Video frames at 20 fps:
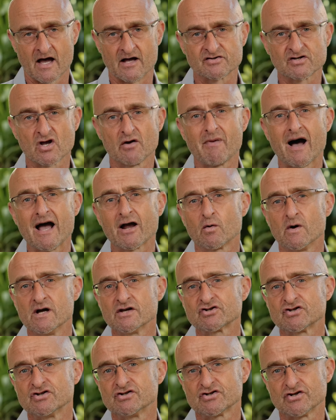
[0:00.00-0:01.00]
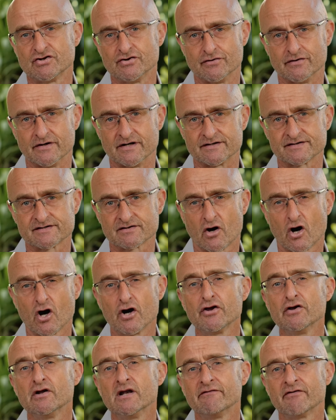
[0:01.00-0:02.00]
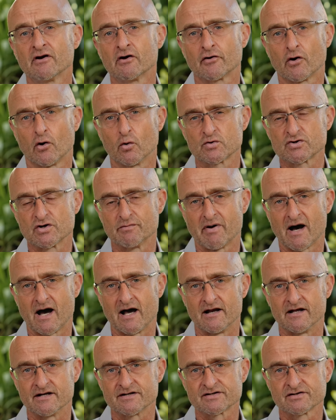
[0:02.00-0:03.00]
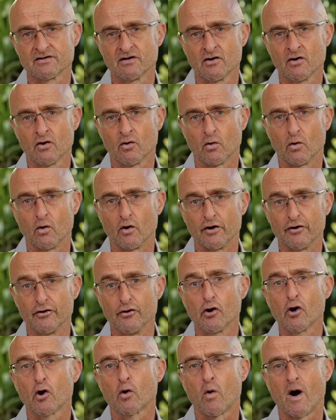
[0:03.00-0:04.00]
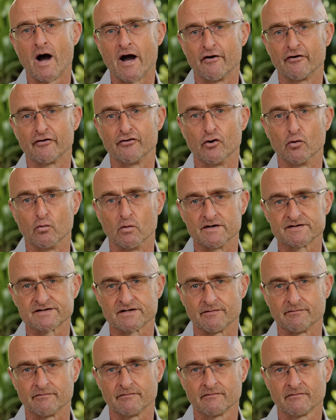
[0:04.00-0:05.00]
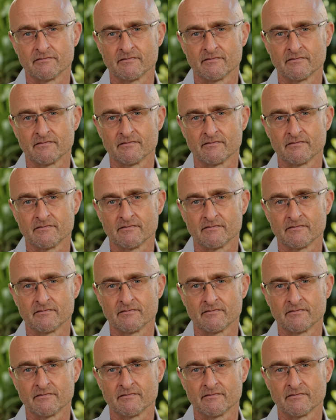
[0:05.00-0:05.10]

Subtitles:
And so my question to you is, are you living on autopilot or are you acquiring new wisdom?